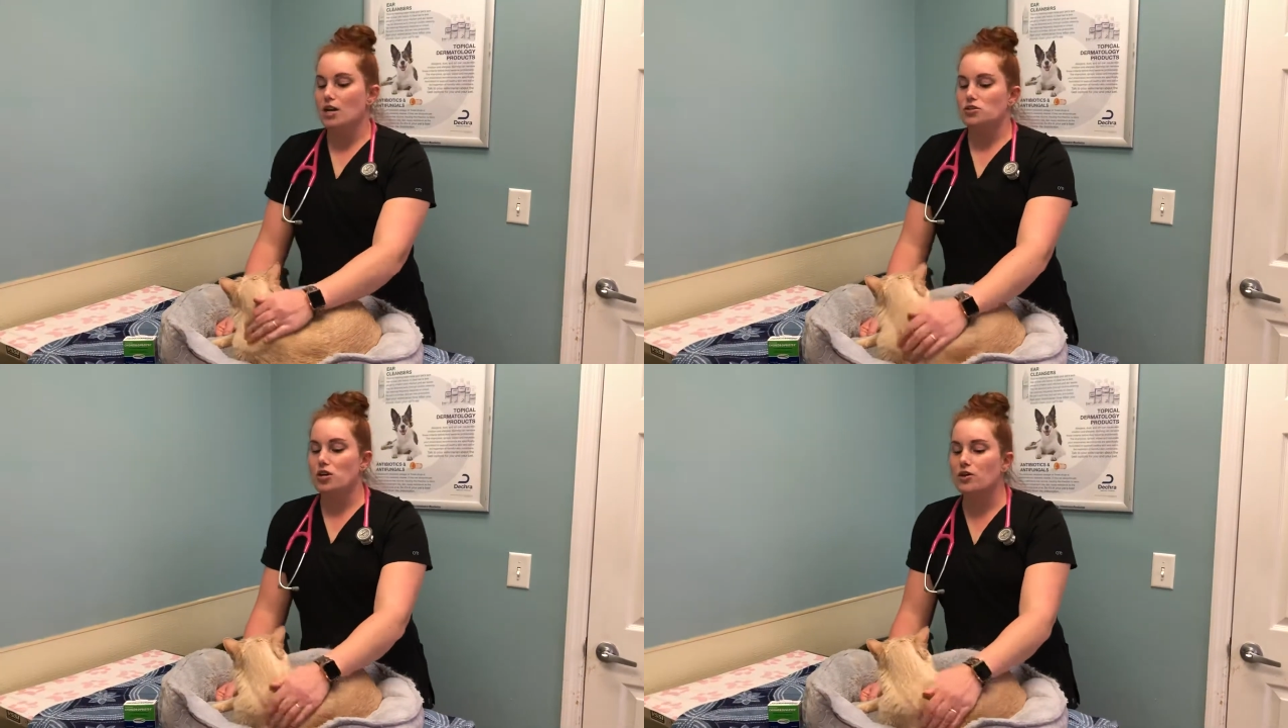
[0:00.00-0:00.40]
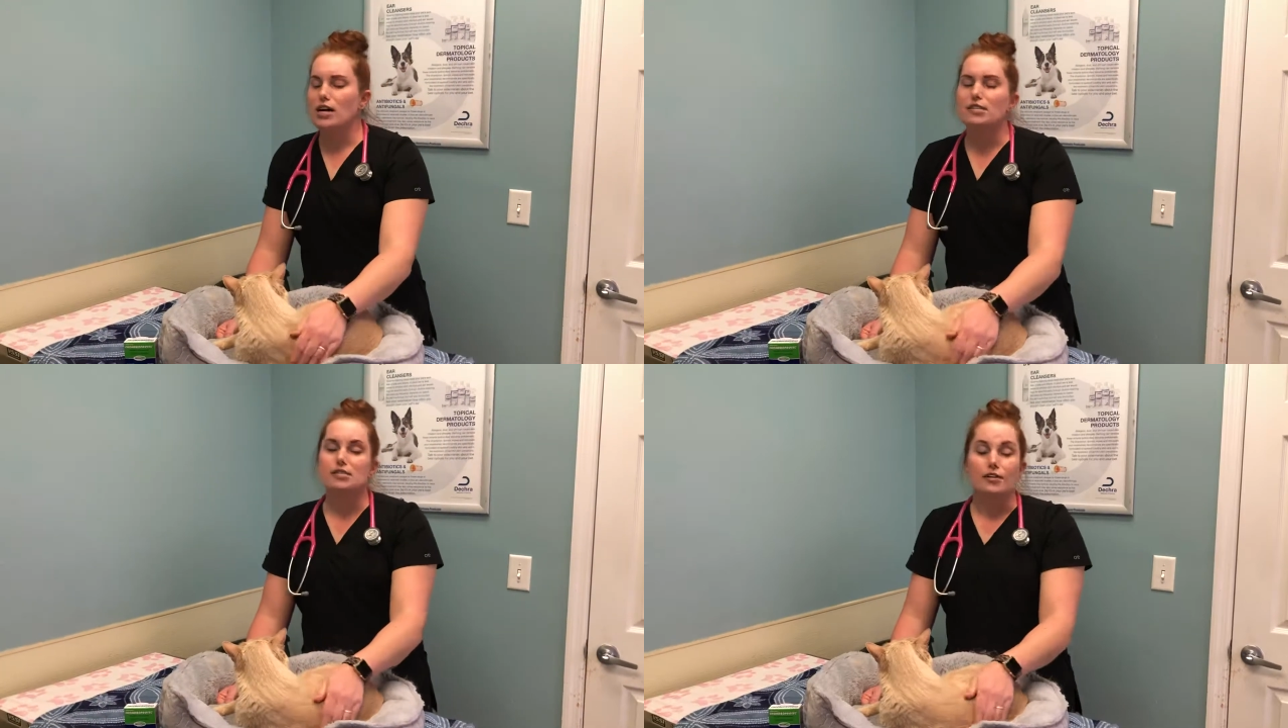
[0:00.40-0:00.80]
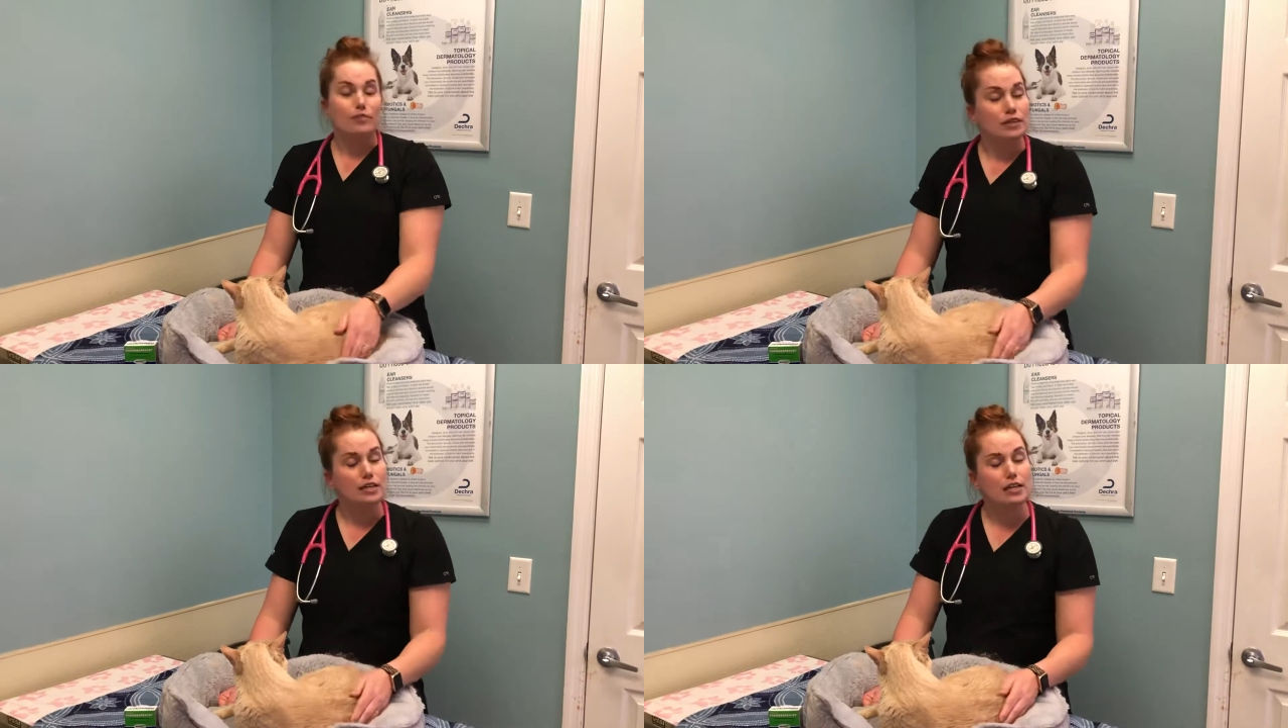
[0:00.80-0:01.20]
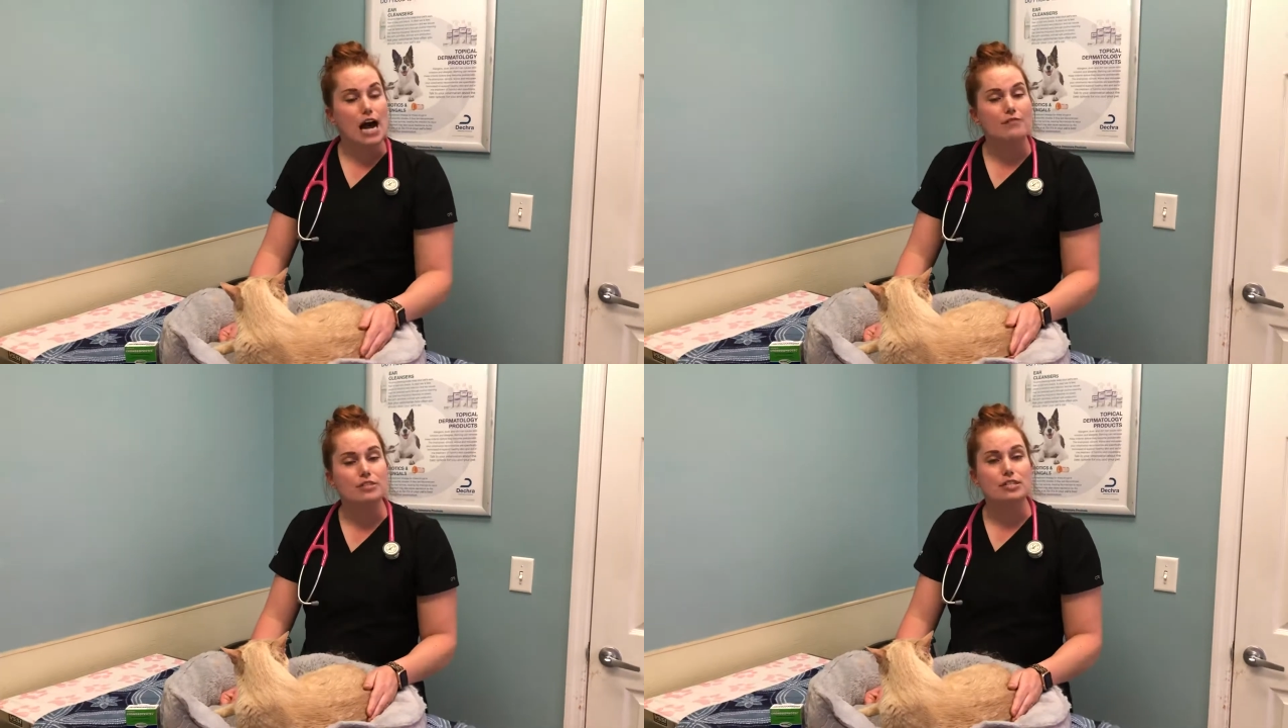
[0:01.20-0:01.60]
So that's definitely a
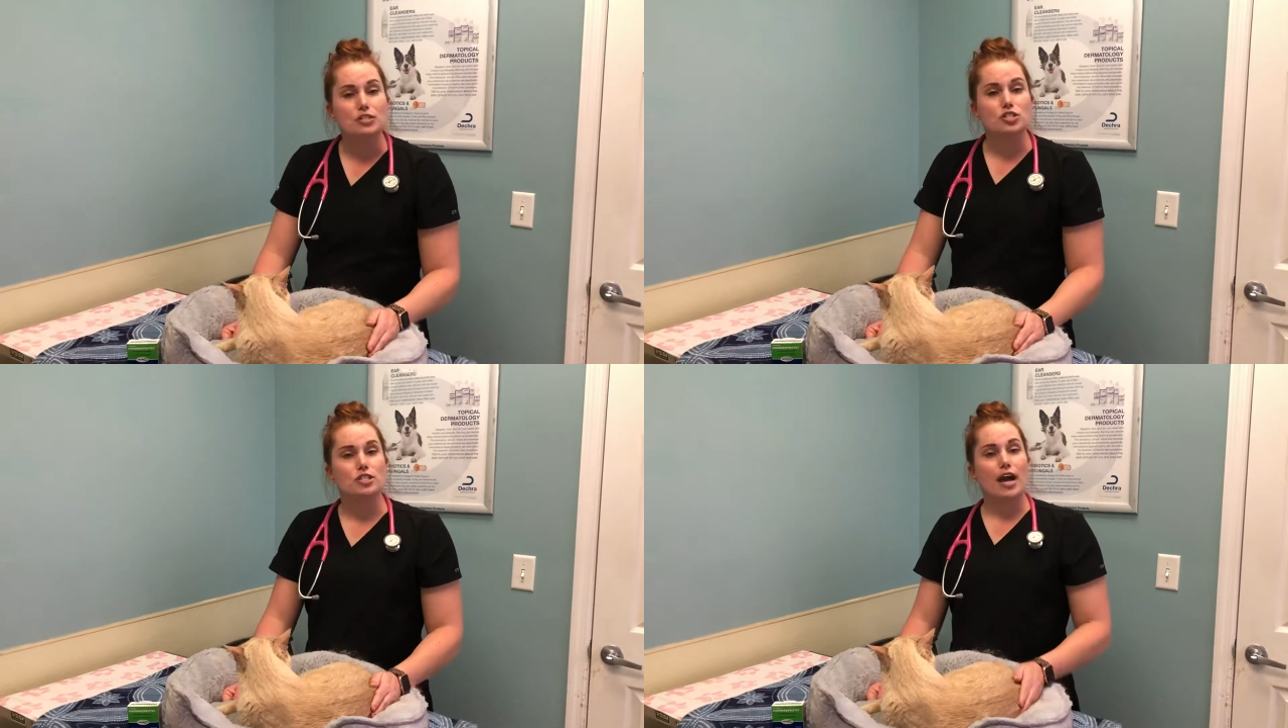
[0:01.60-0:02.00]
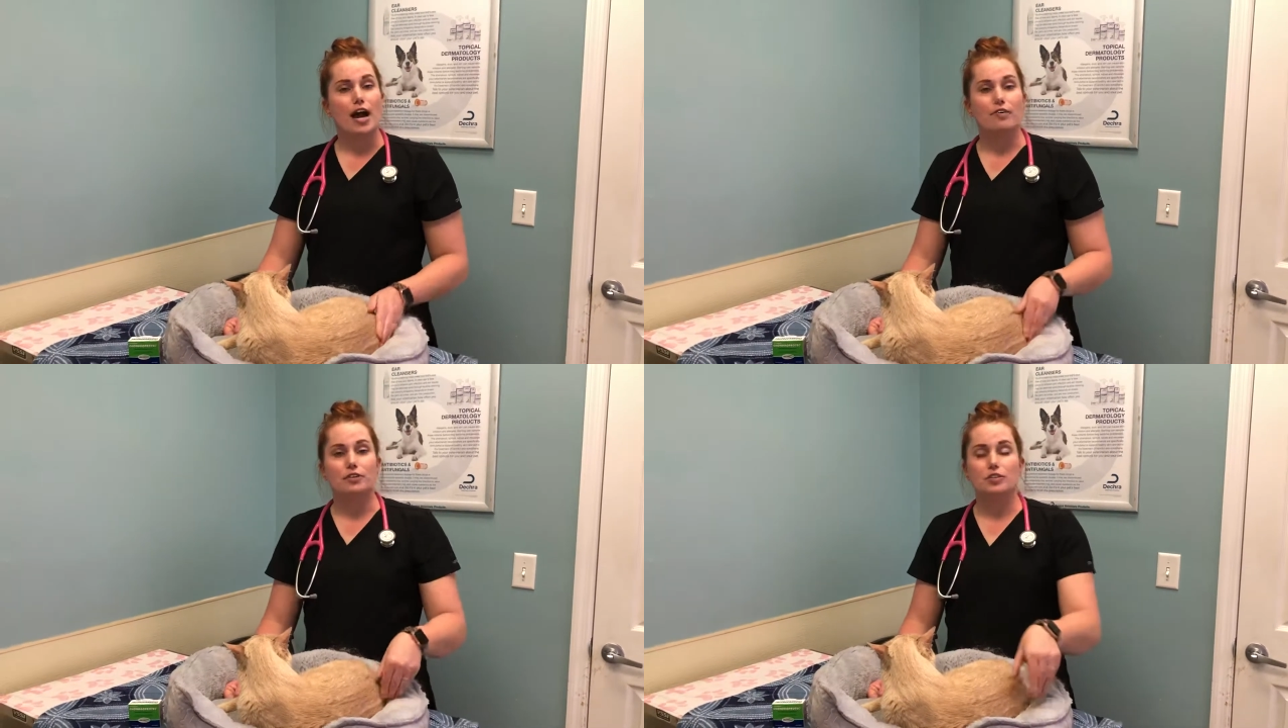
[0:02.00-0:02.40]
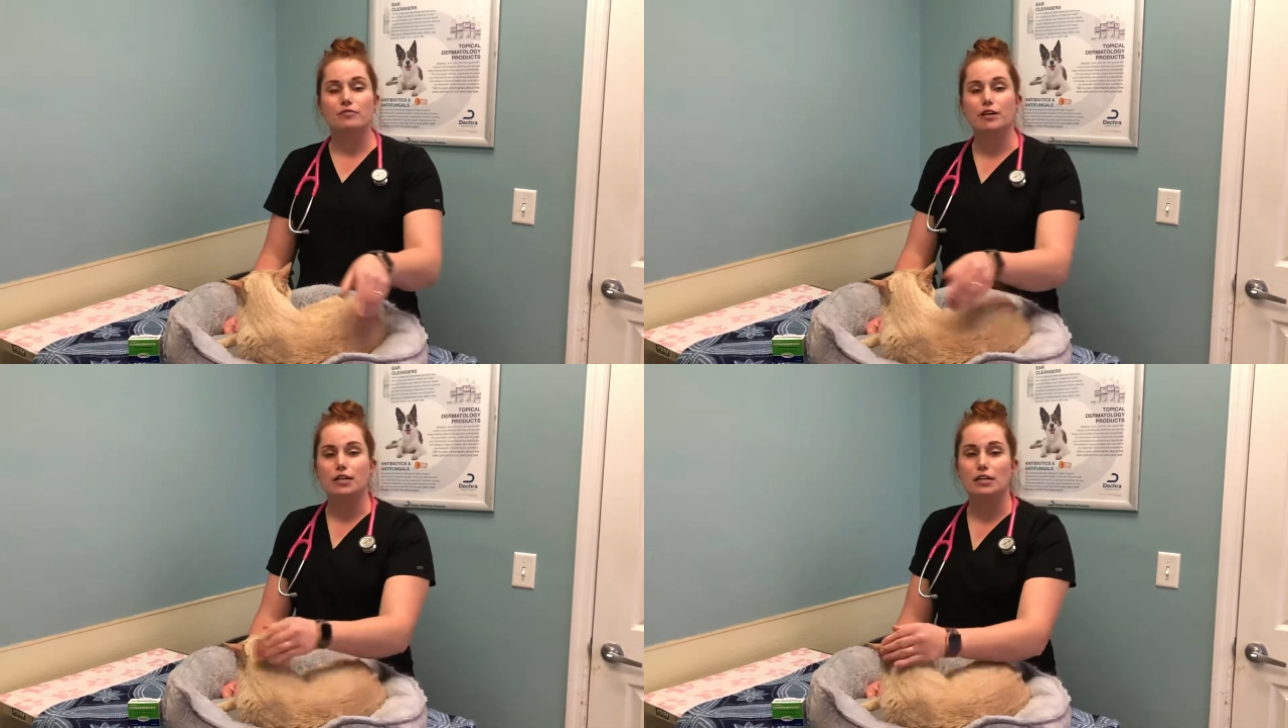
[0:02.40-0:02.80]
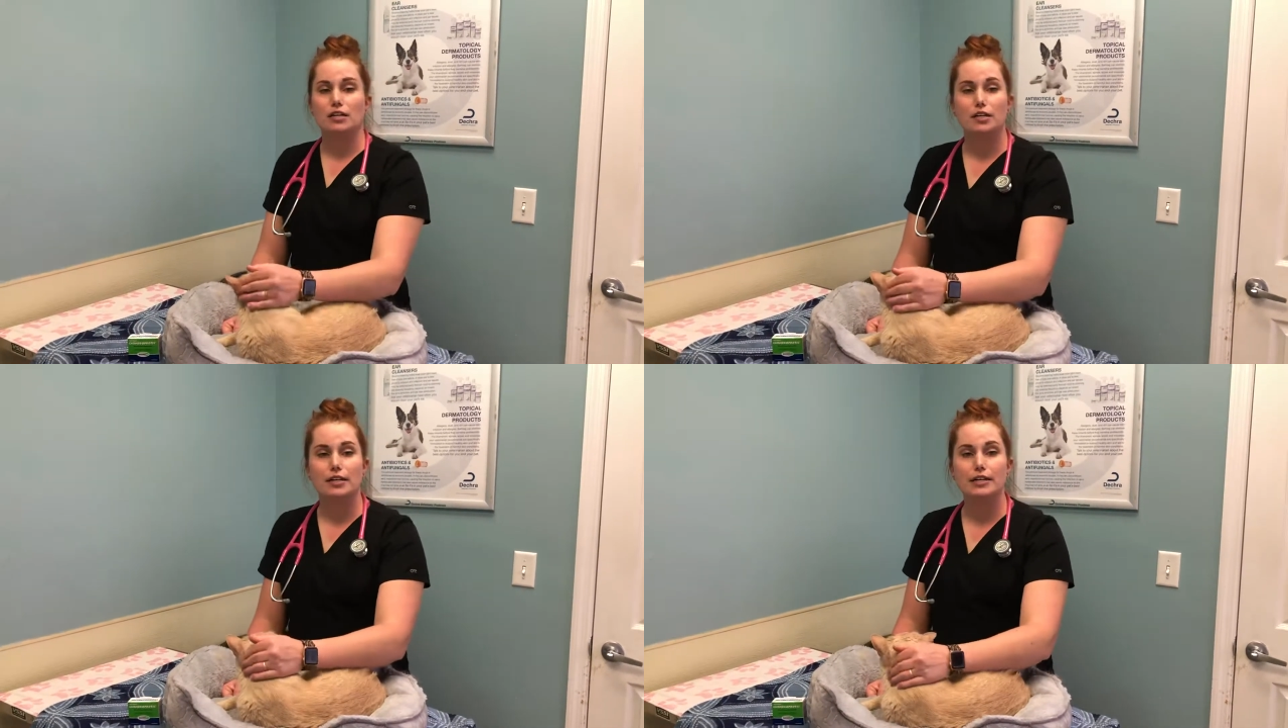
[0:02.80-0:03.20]
conversation to have with your
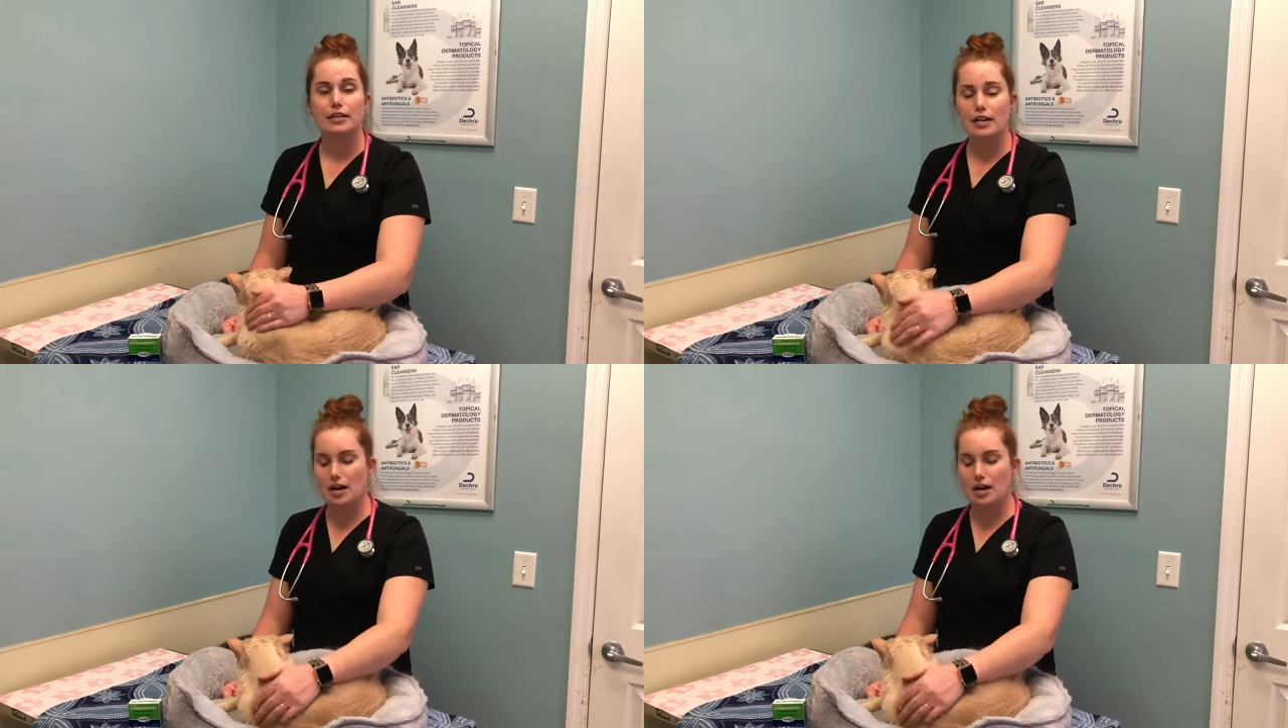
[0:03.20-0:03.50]
veterinarian.